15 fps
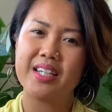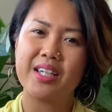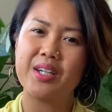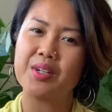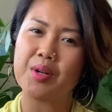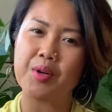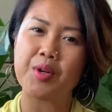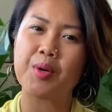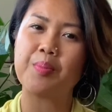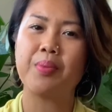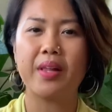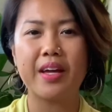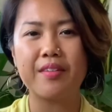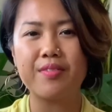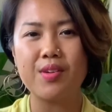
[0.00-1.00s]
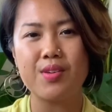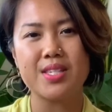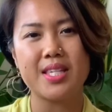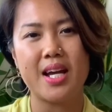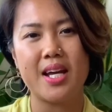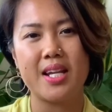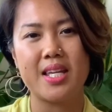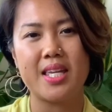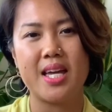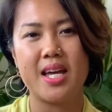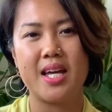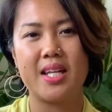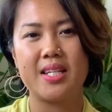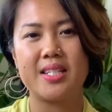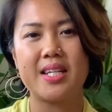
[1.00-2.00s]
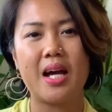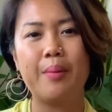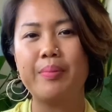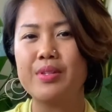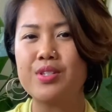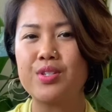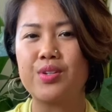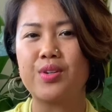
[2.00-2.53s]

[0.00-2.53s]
you know your playful side again tap into